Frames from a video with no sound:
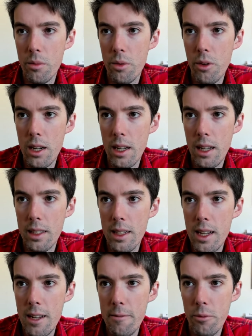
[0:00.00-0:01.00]
pretty
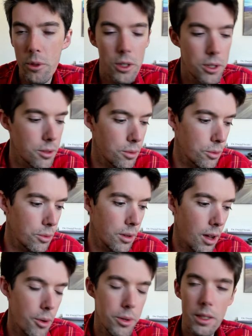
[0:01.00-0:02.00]
nasty, which
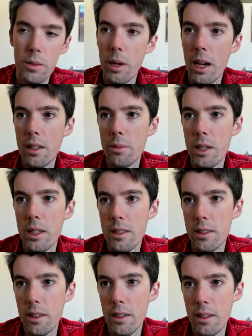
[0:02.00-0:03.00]
I would expect
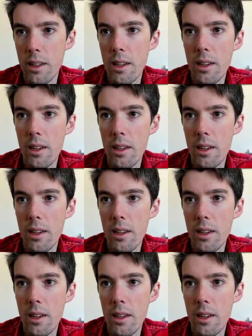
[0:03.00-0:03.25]
based on